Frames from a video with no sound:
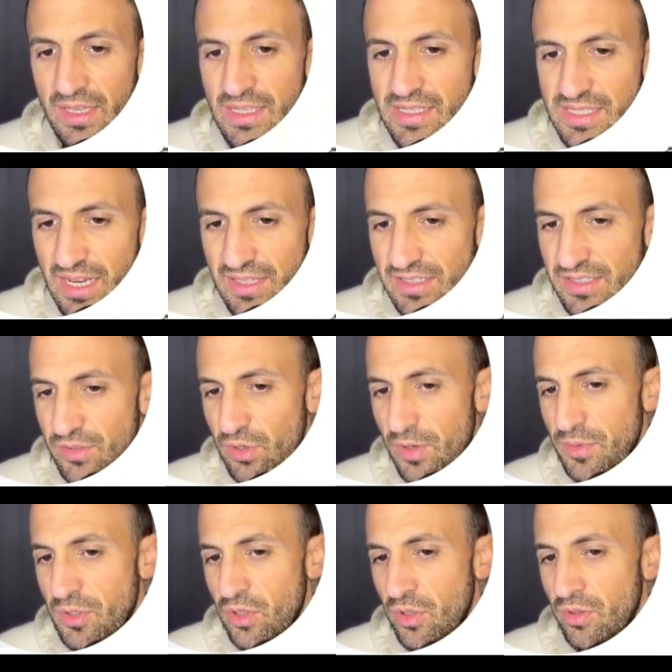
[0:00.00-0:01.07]
Site
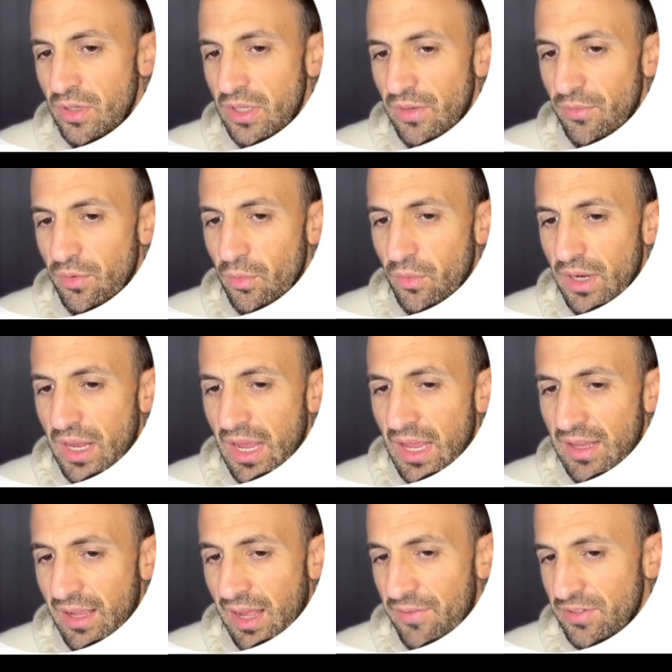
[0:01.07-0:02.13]
description, if you want to
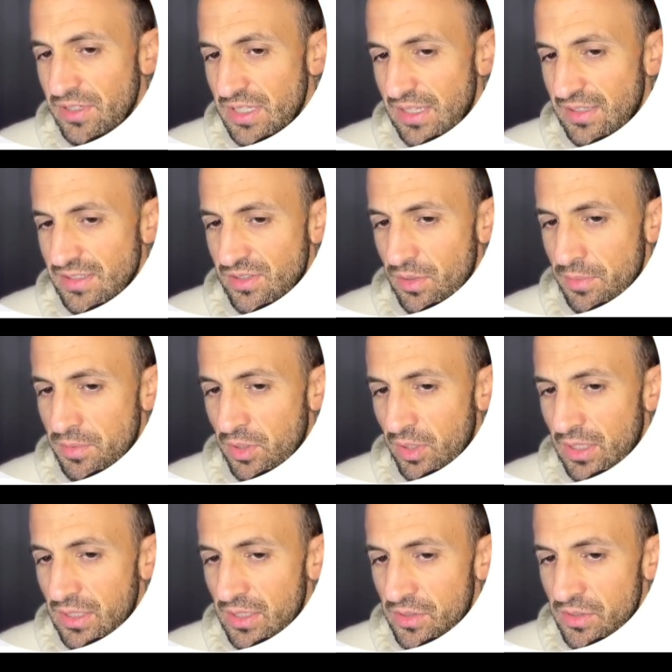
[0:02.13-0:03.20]
have a site description
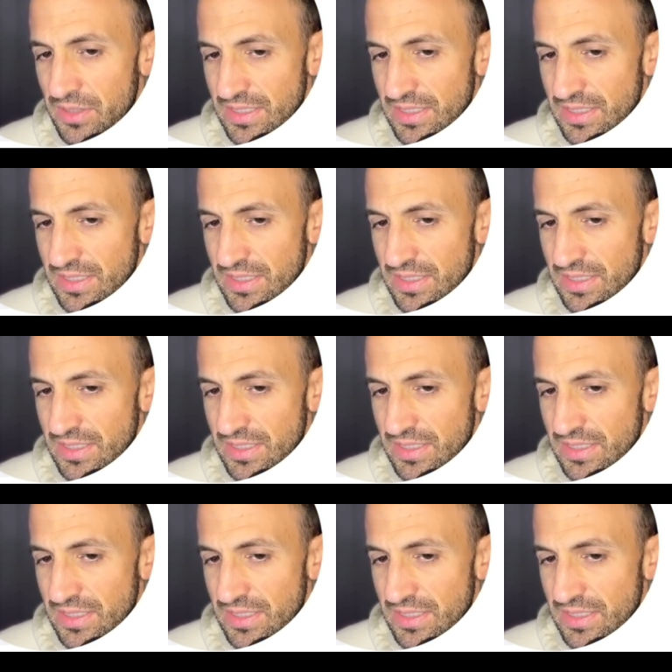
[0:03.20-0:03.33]
here,